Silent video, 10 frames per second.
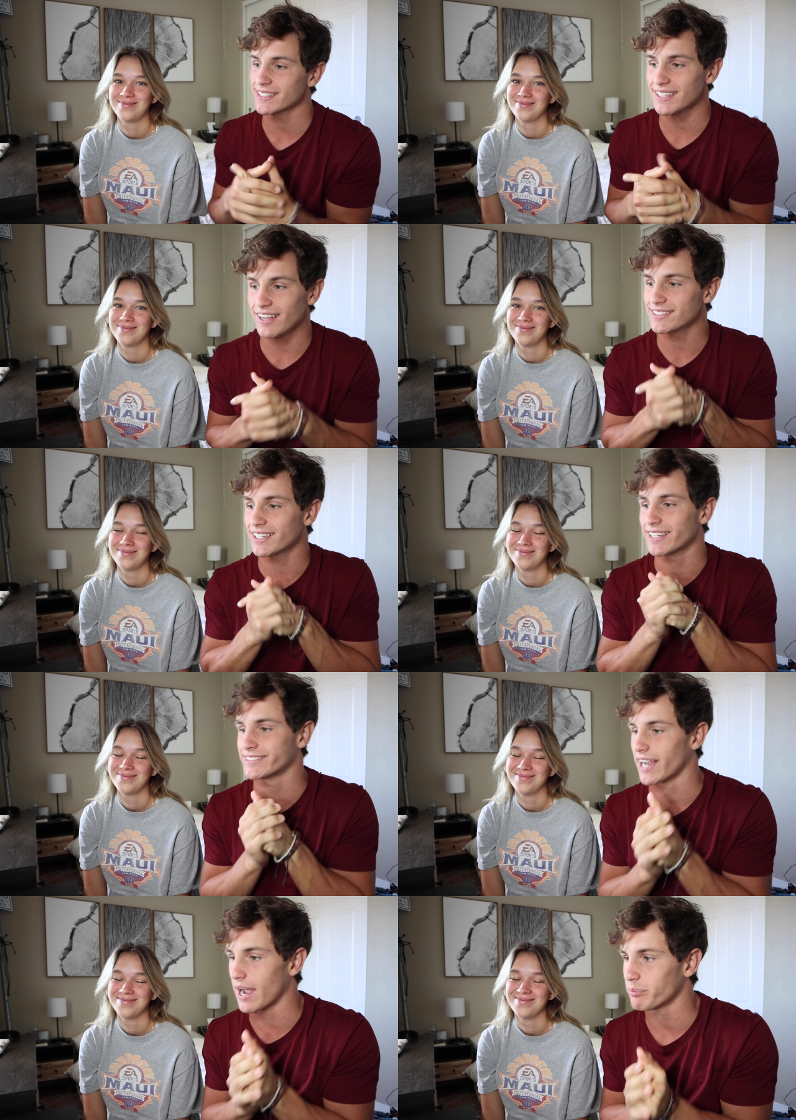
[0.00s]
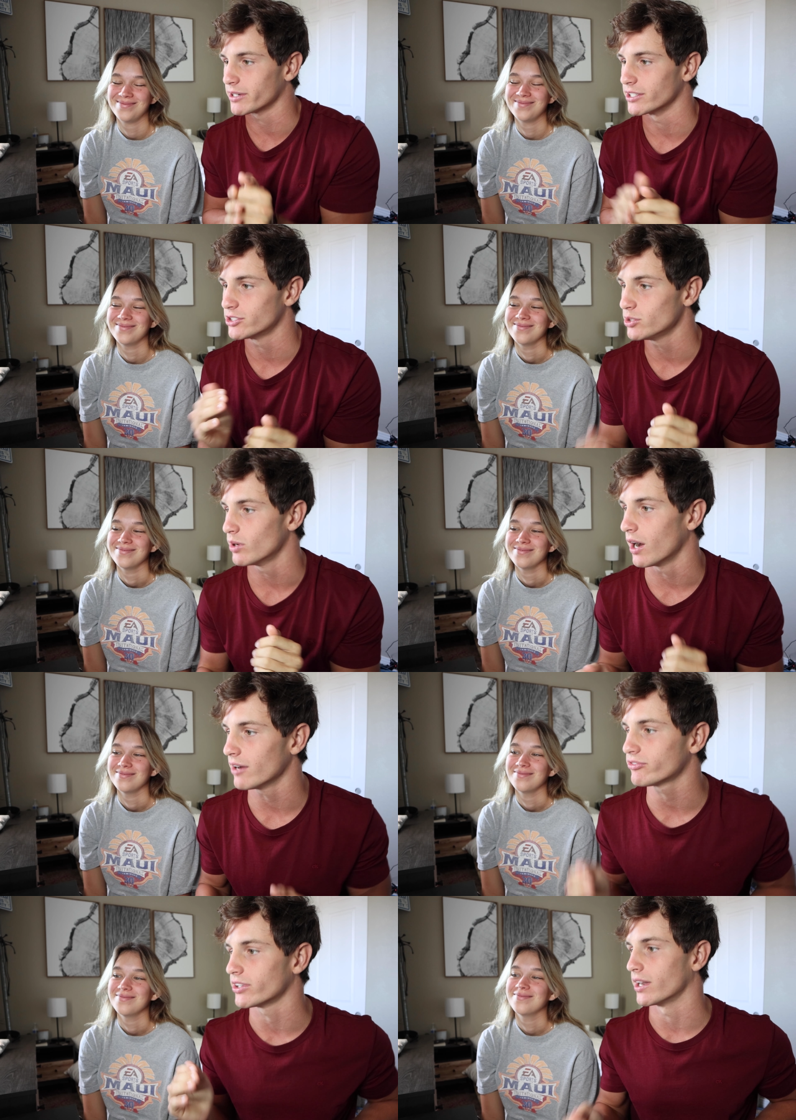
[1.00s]
Speaker 1: this sounds like it's happening too
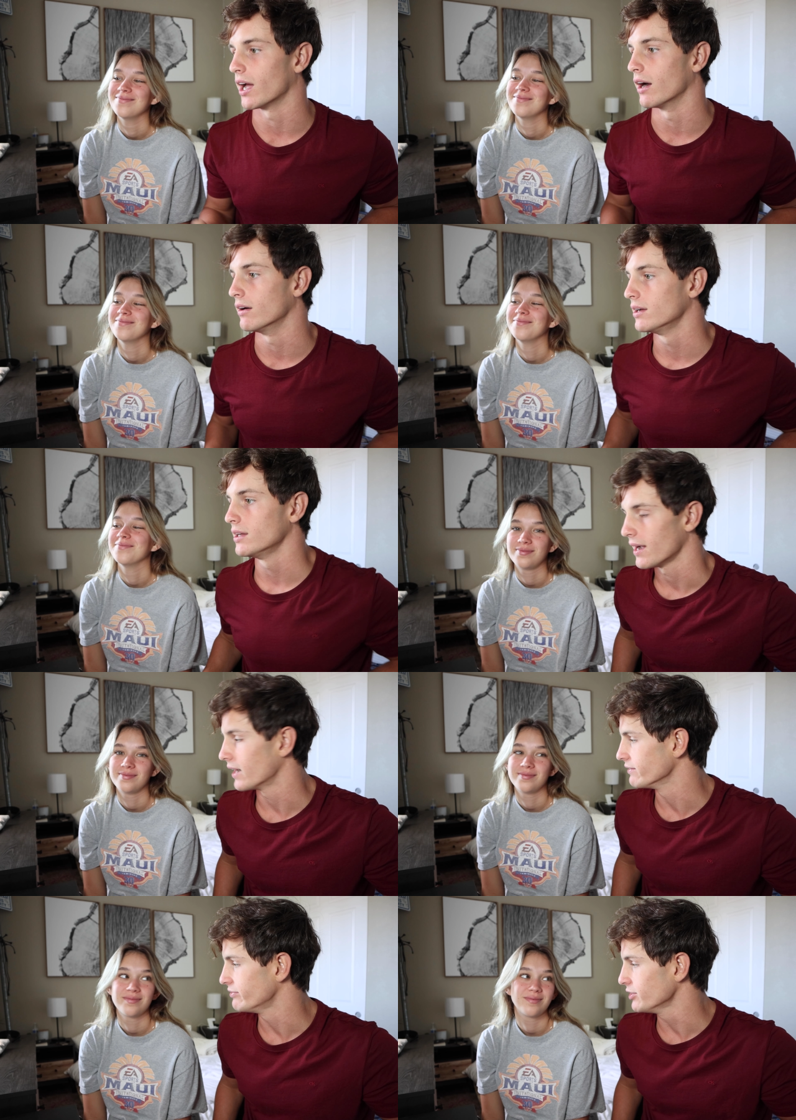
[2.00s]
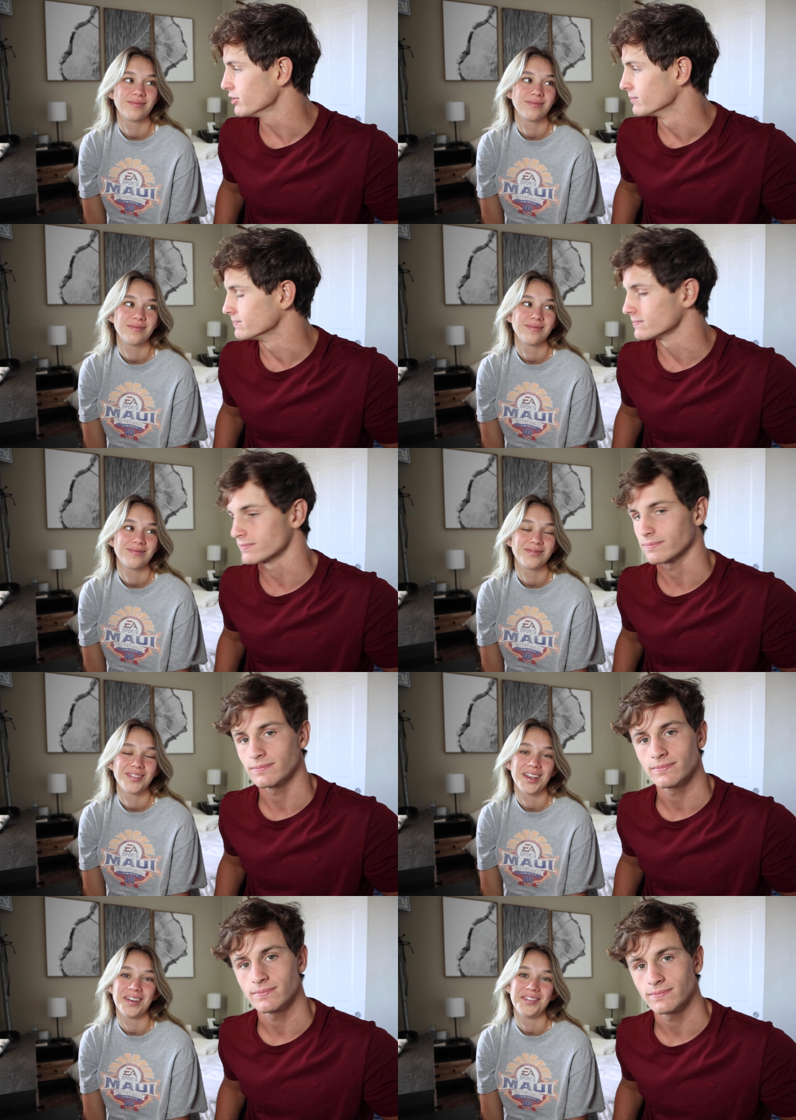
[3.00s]
often now. How do you feel?
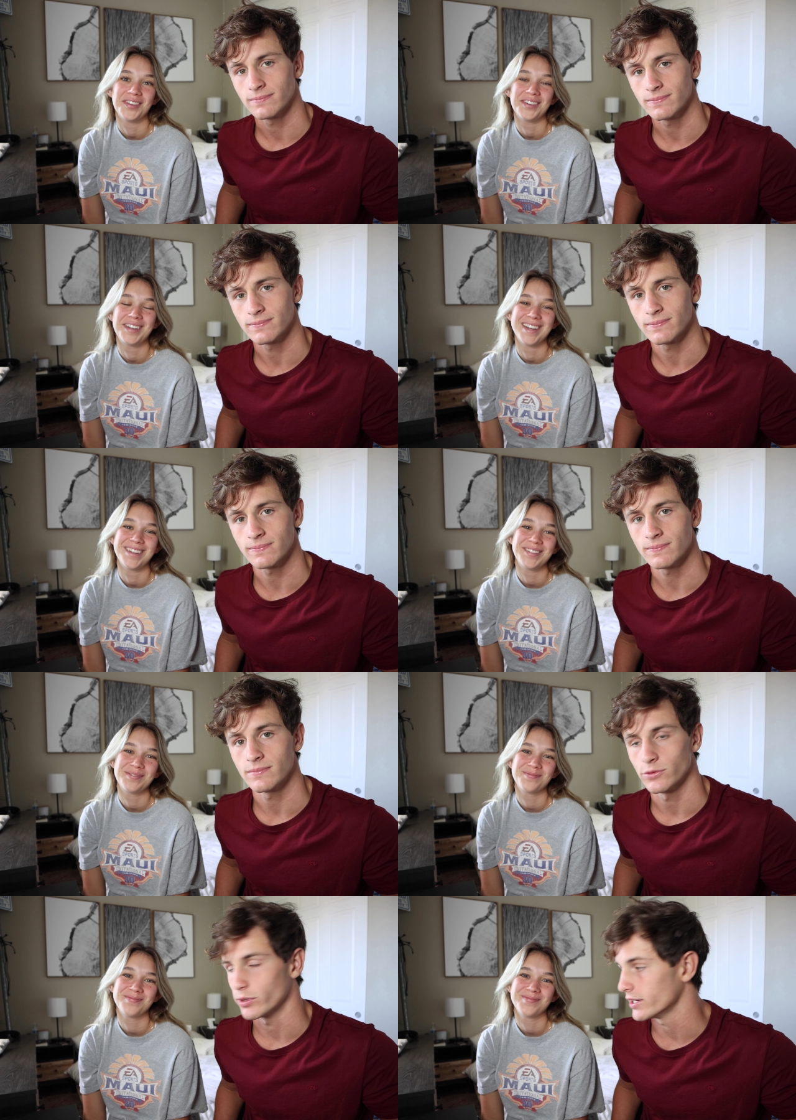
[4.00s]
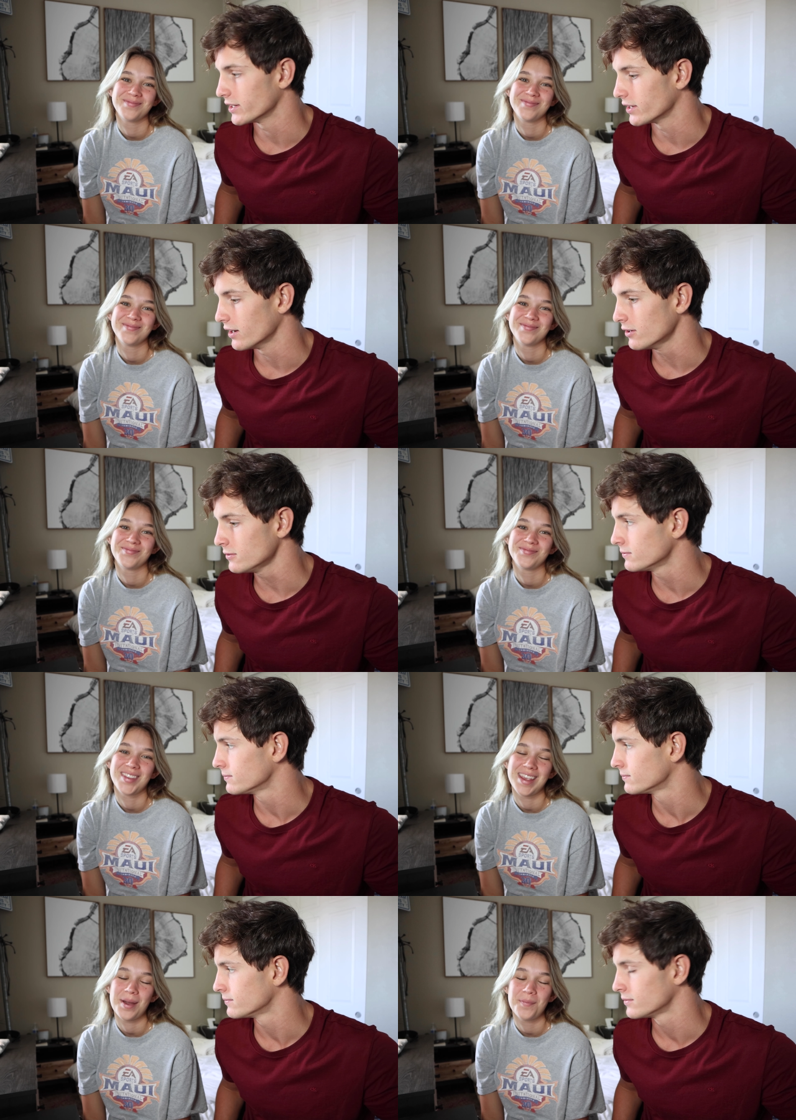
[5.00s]
Speaker 2: I feel good.
Speaker 1: Ready to go?
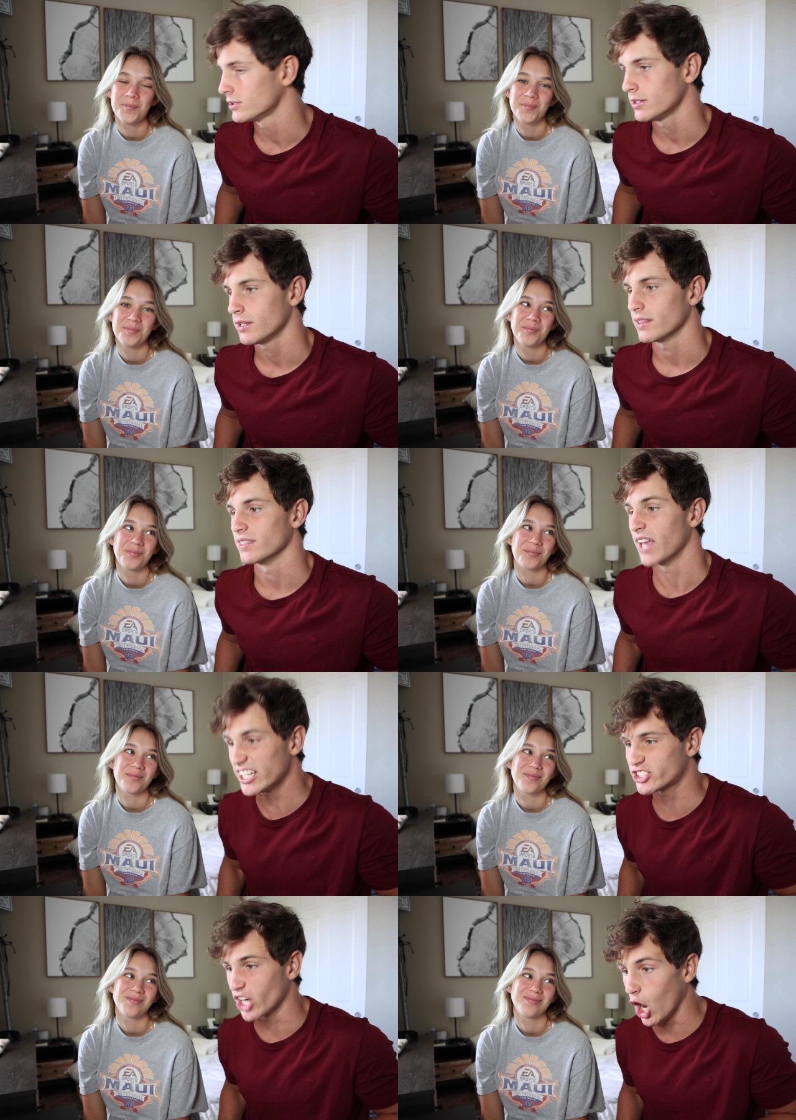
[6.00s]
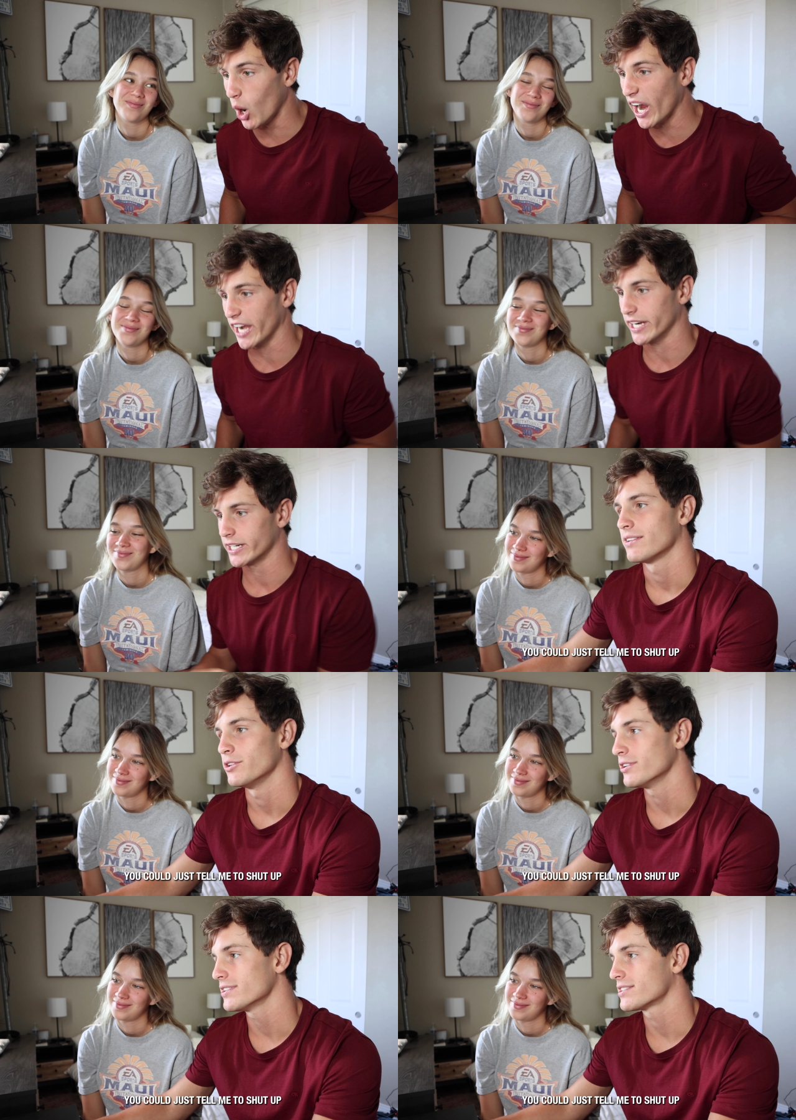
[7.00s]
Yep. Let's do it!
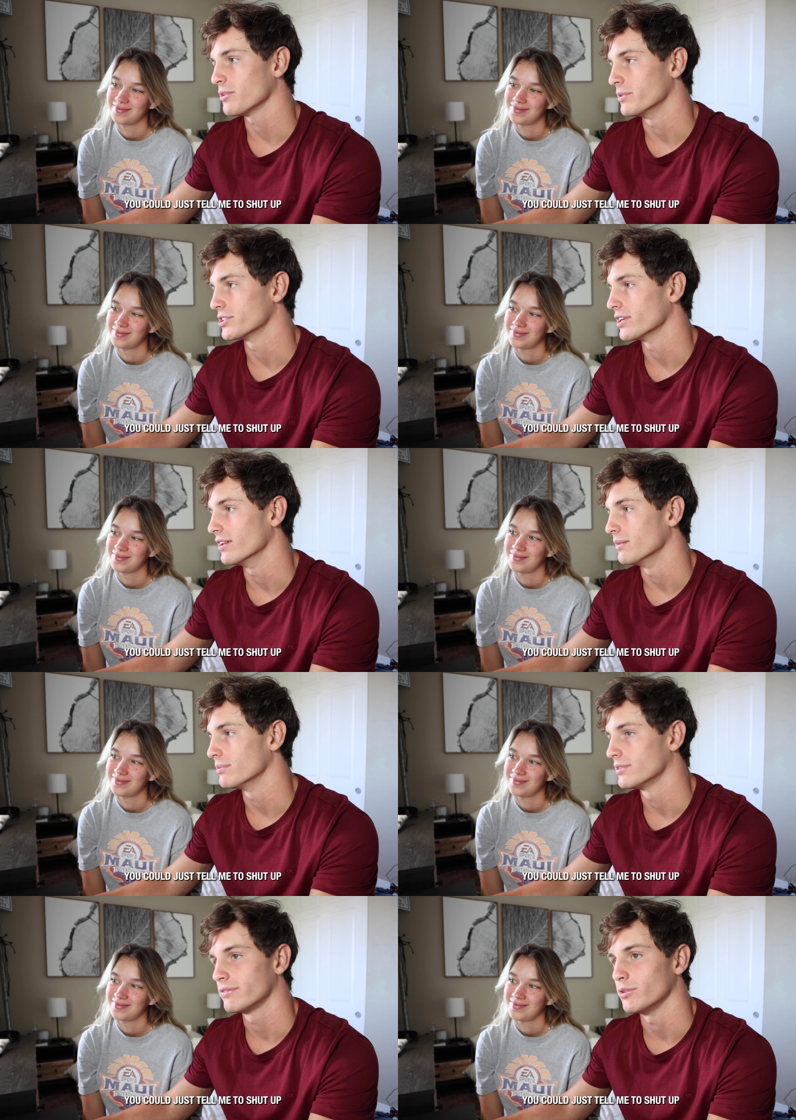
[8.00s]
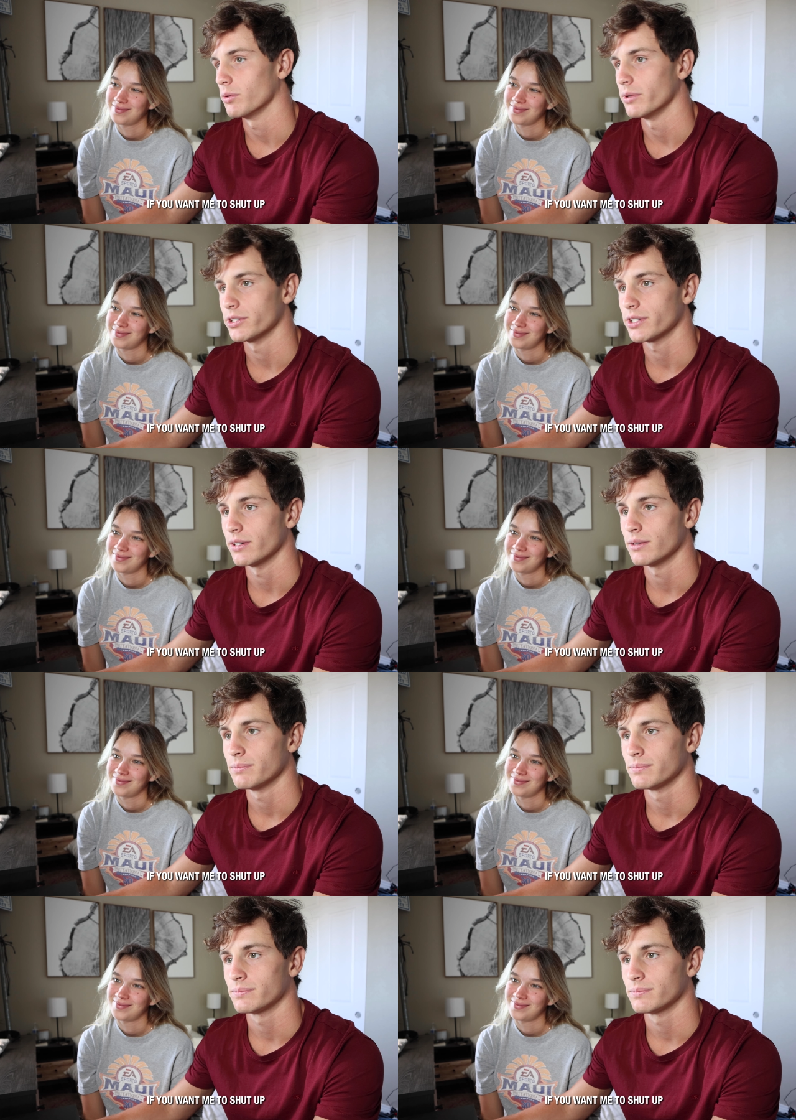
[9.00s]
You could just tell me to shut up if you want me to shut up.